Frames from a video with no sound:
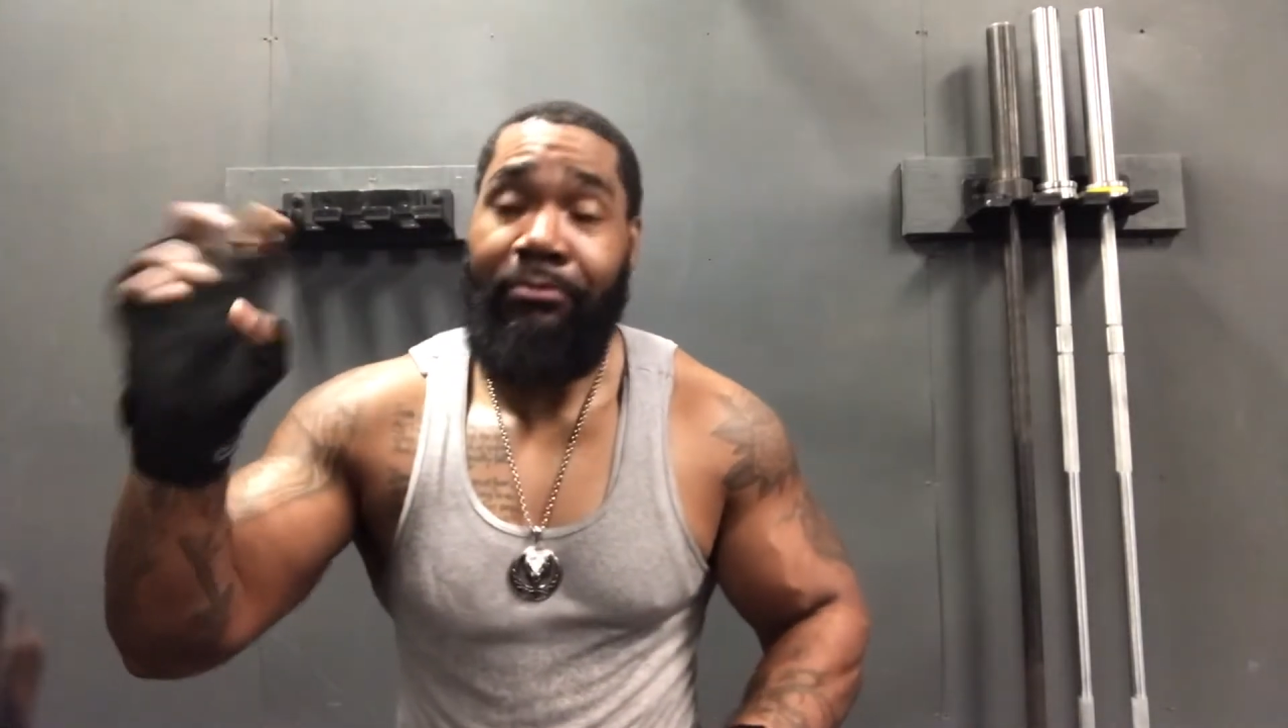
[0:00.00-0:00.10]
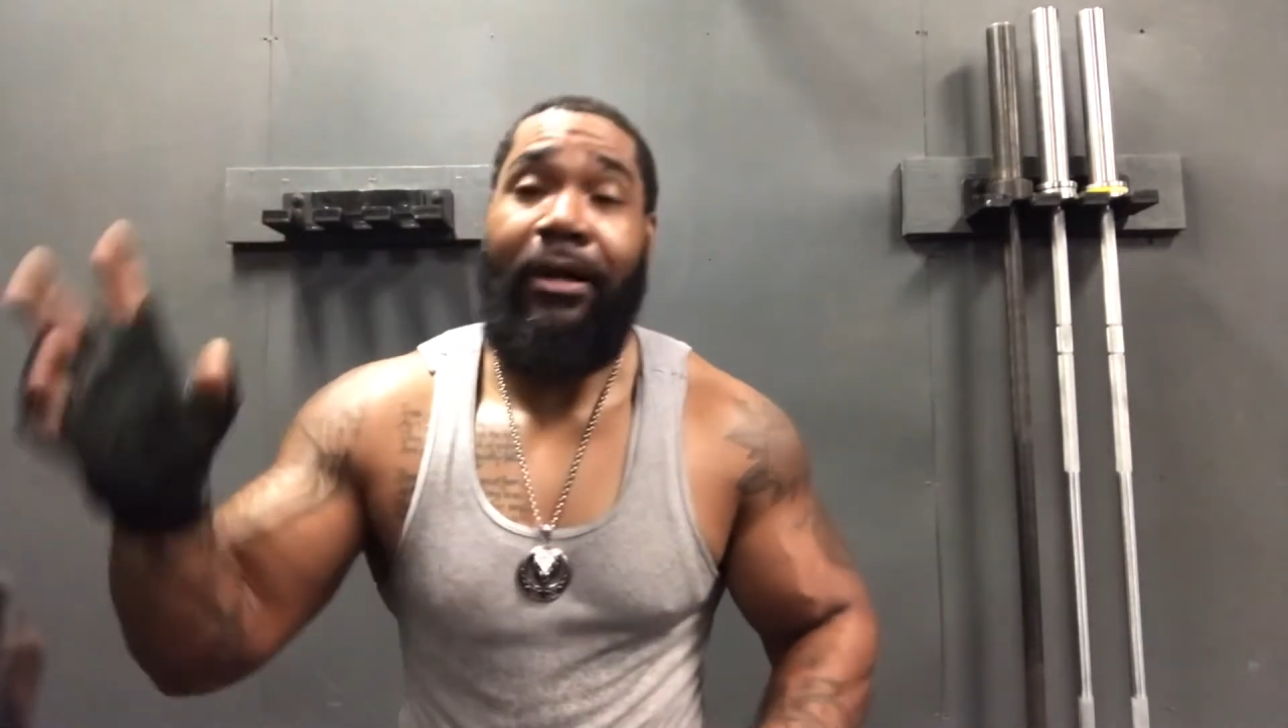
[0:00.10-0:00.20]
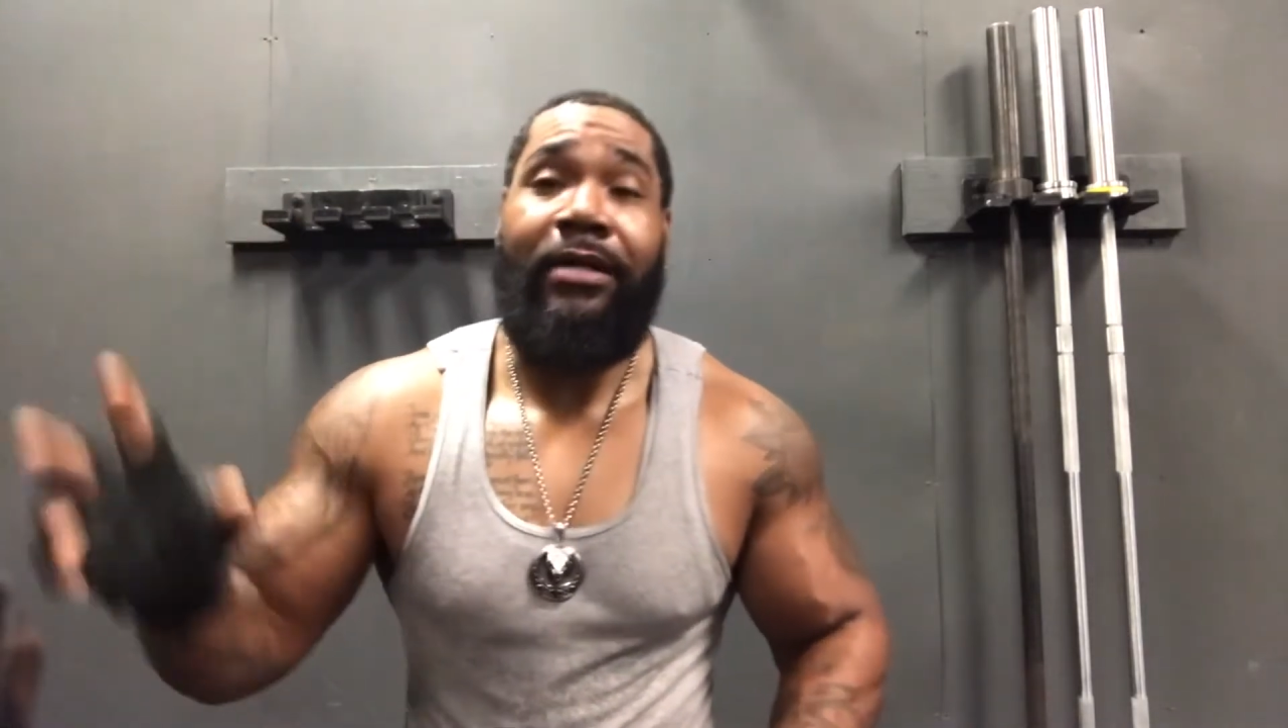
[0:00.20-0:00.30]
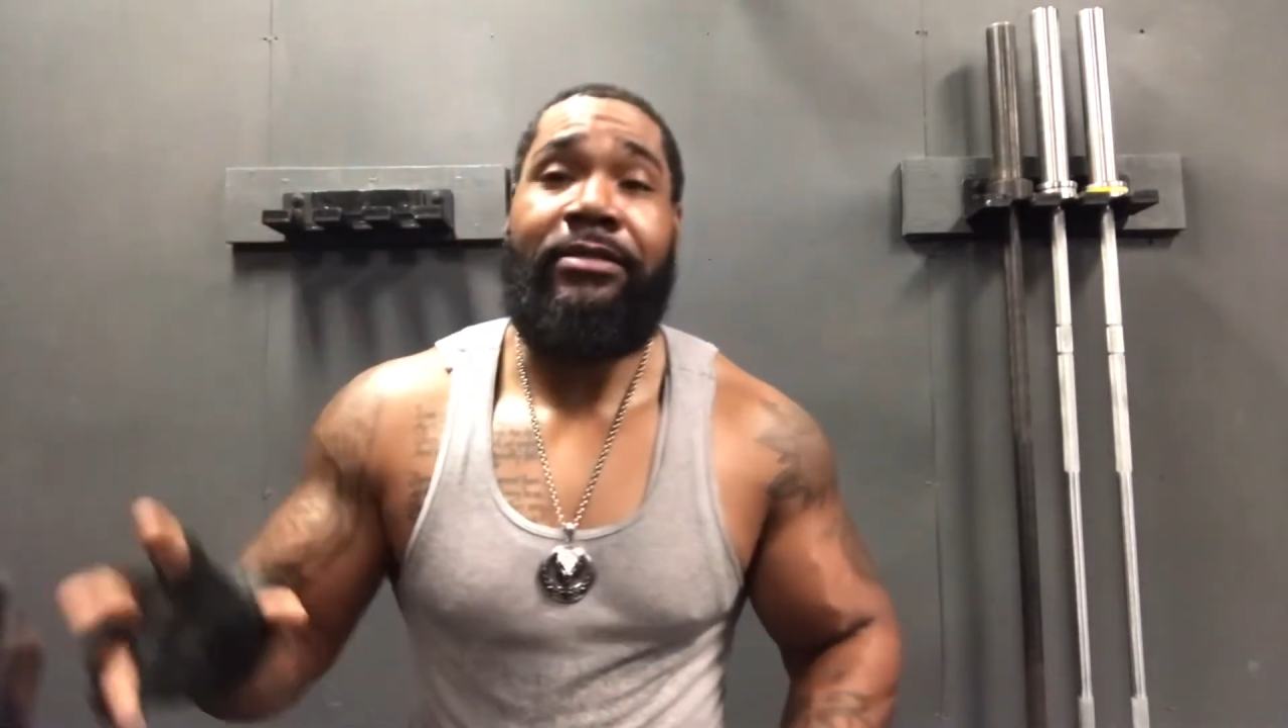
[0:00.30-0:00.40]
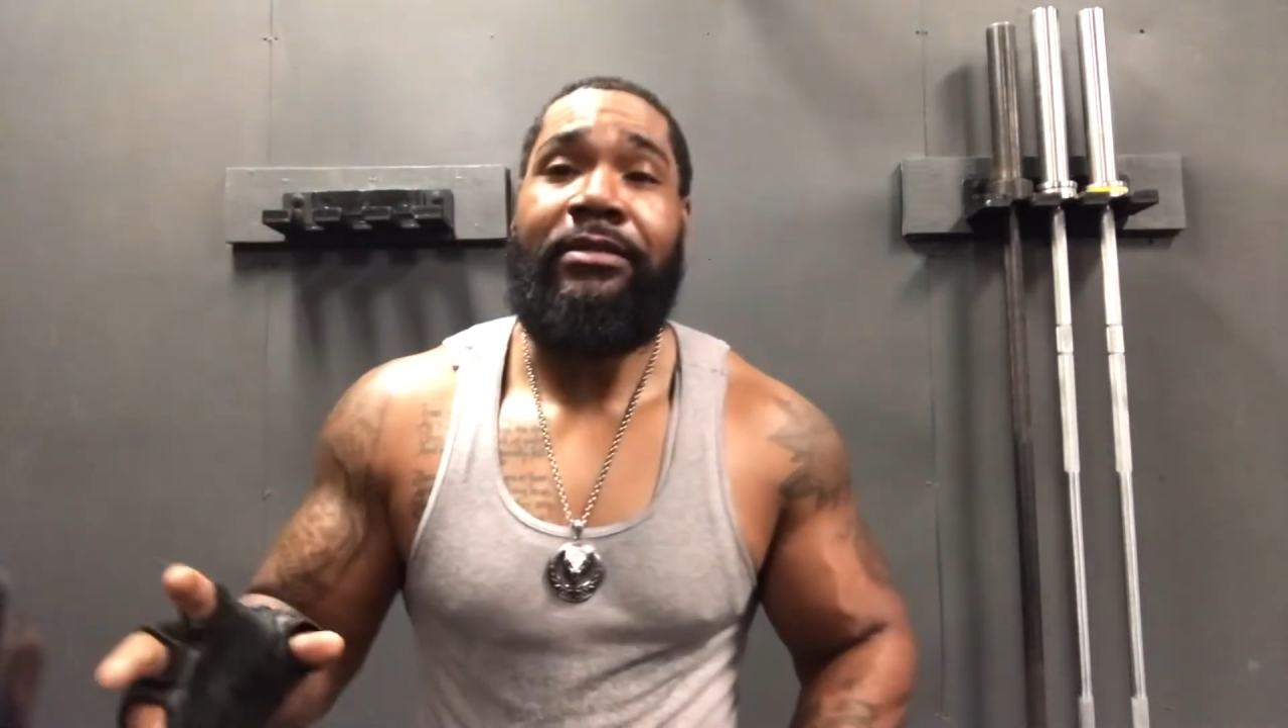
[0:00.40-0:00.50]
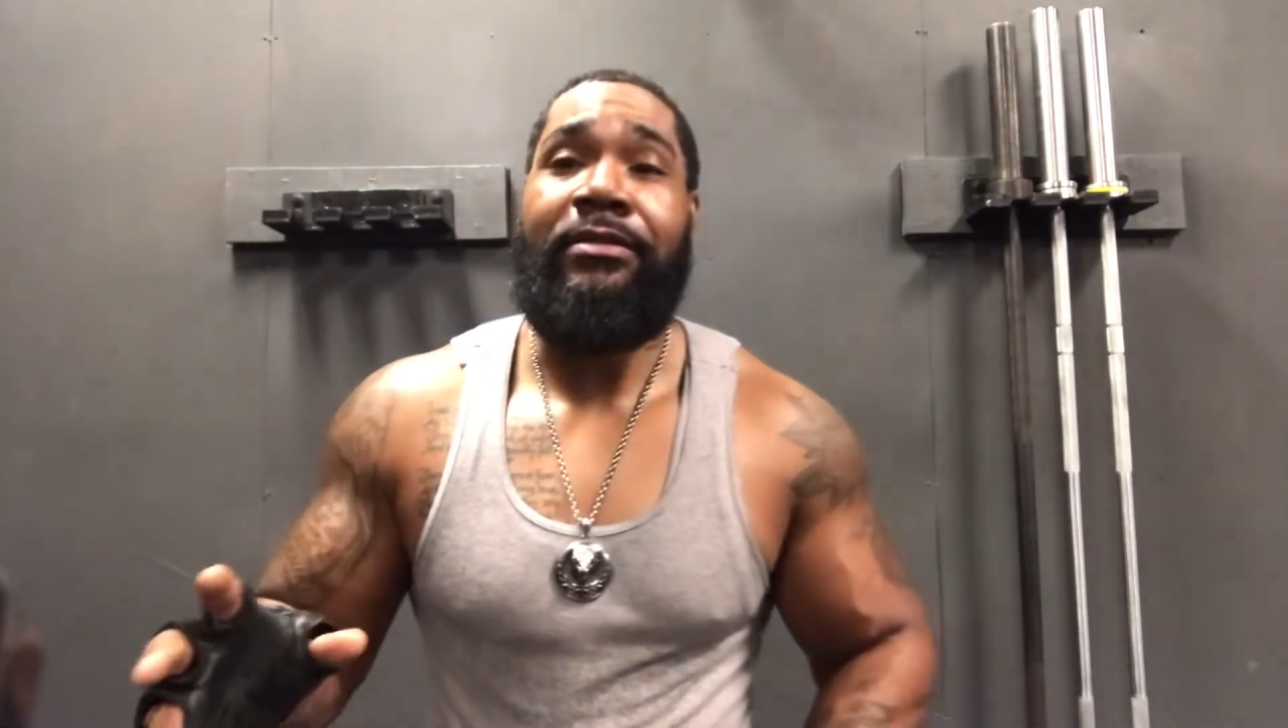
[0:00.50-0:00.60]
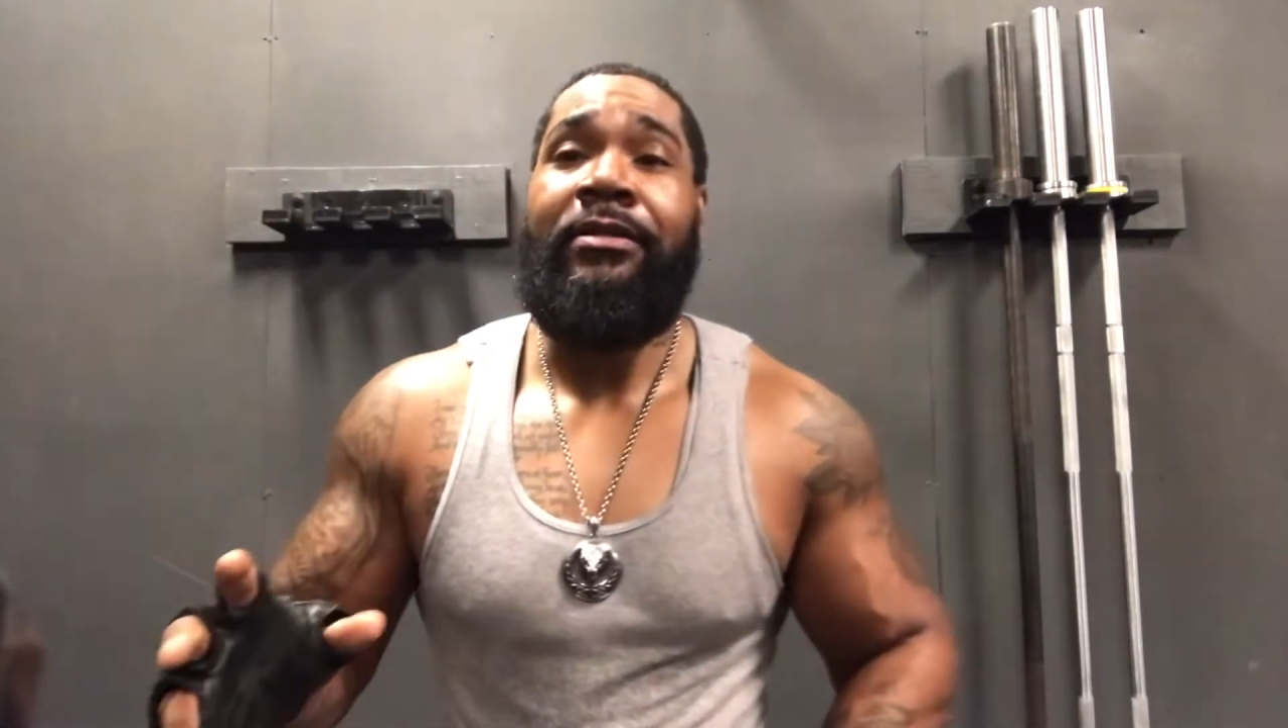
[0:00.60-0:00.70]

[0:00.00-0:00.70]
boxing